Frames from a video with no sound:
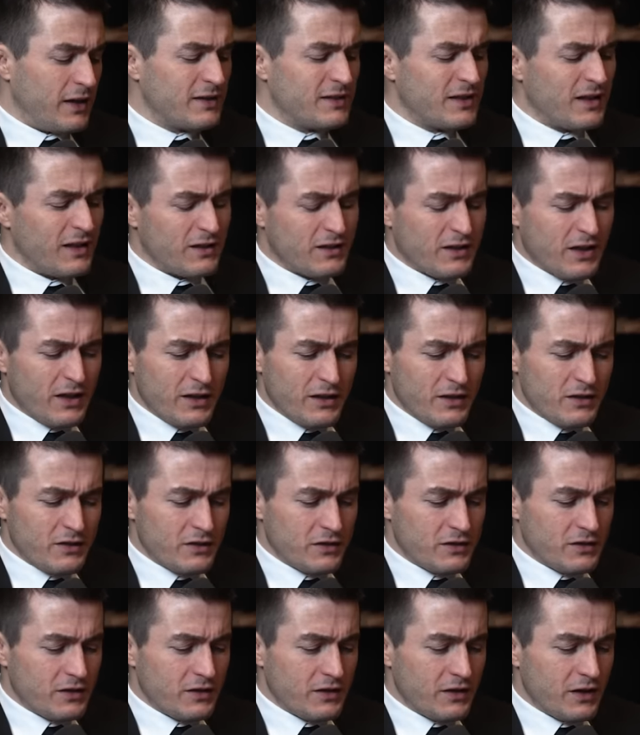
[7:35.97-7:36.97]
It's kind of
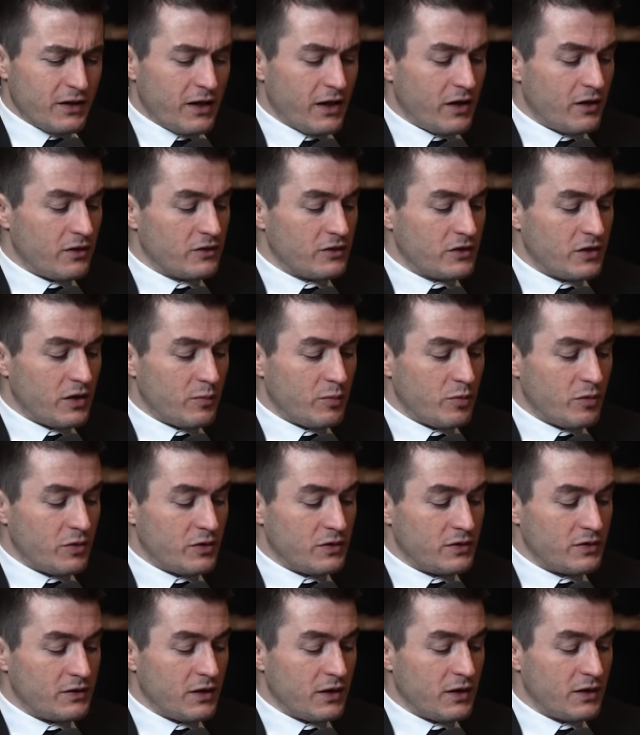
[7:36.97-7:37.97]
interesting that Alan Shepard
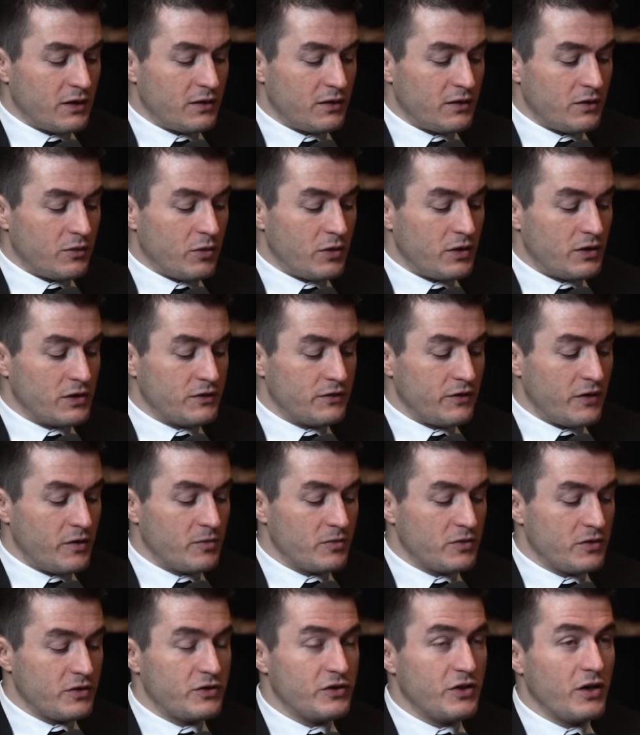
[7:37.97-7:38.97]
is not quite as
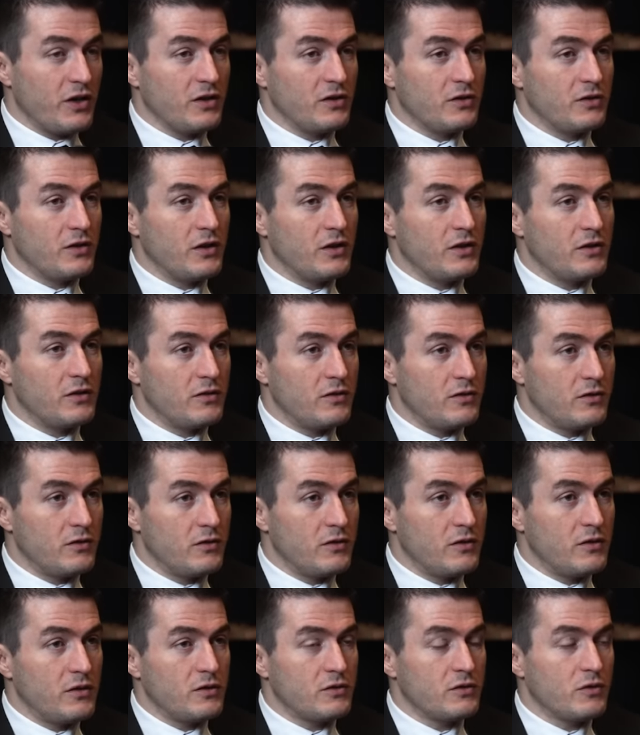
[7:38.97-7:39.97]
famous as John Glenn.
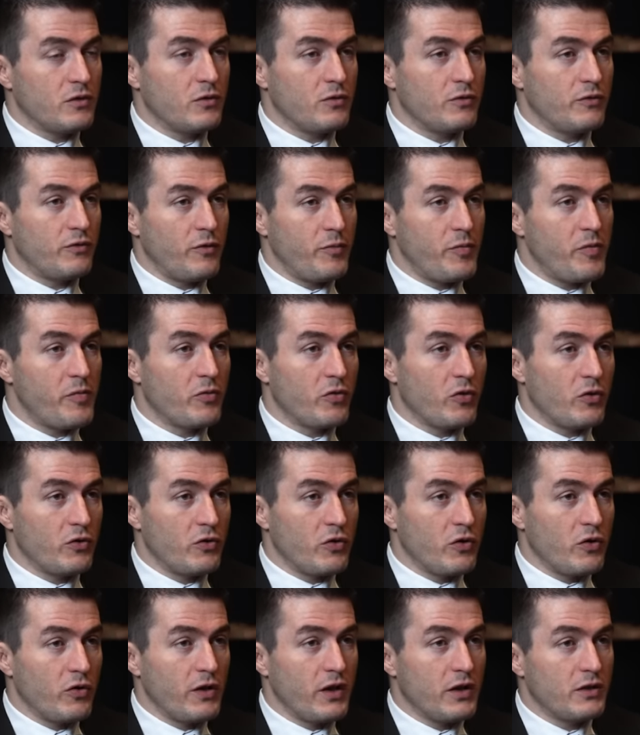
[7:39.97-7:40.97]
So for people who
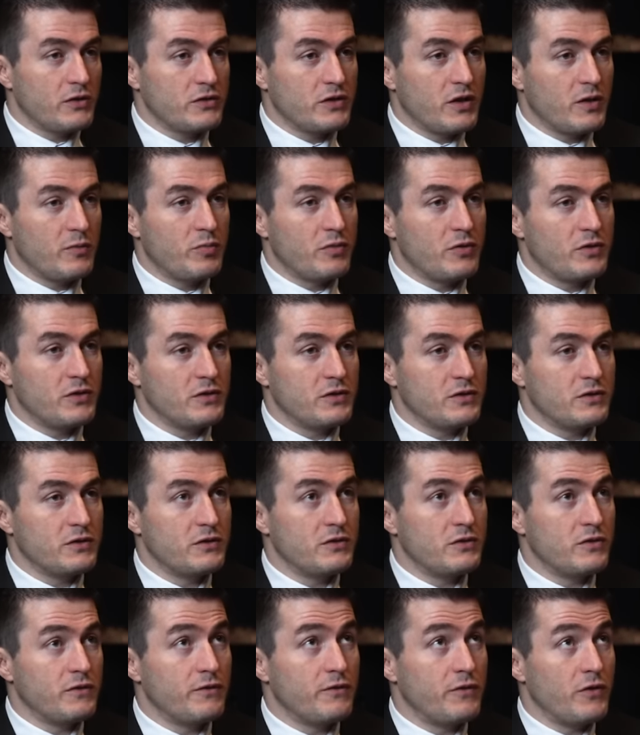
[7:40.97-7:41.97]
don't know, Alan Shepard
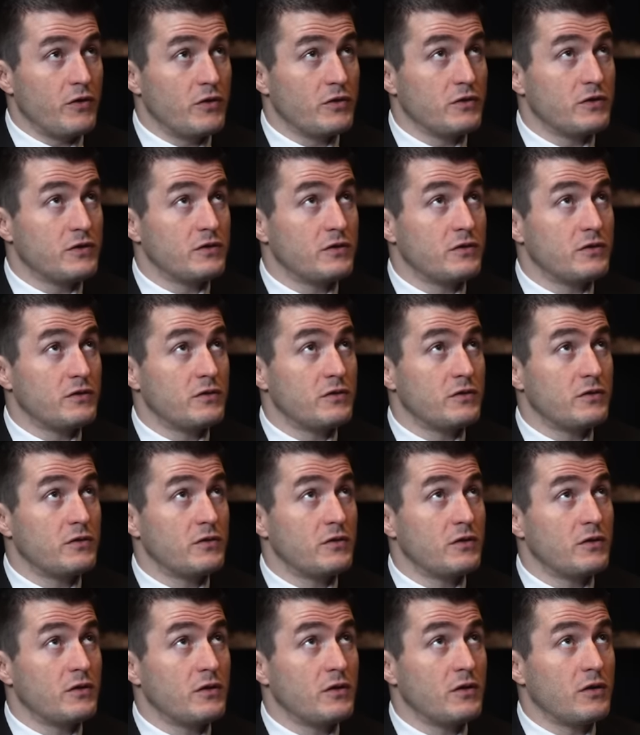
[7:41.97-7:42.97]
is the
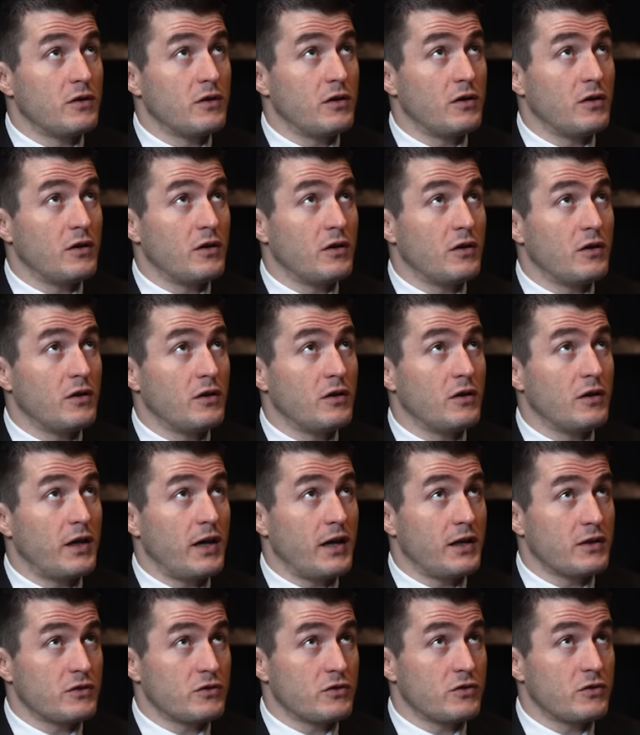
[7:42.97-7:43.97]
first
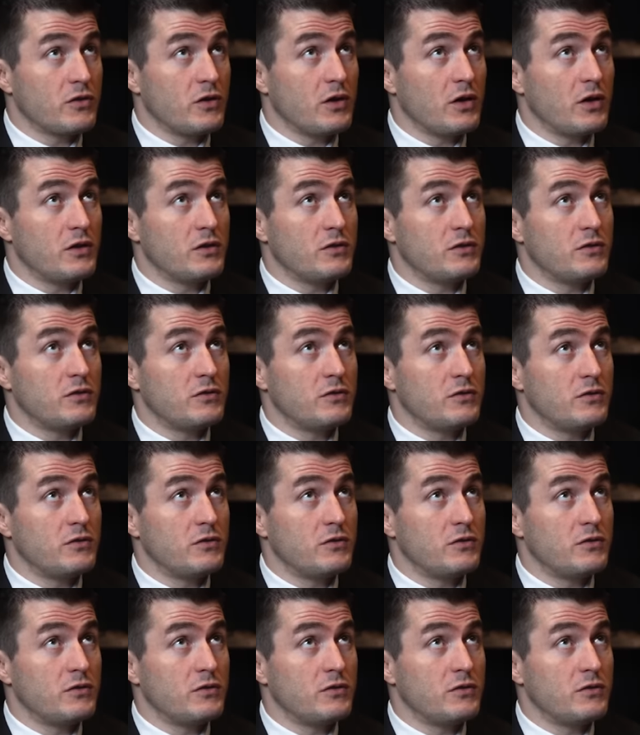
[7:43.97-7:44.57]
astronaut.